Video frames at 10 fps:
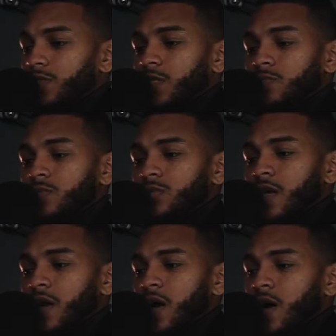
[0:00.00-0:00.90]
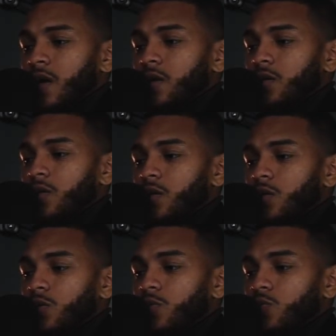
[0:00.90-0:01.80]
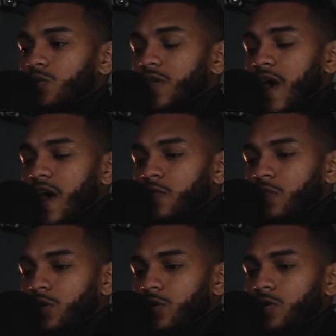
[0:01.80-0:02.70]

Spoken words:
symptoms that I was having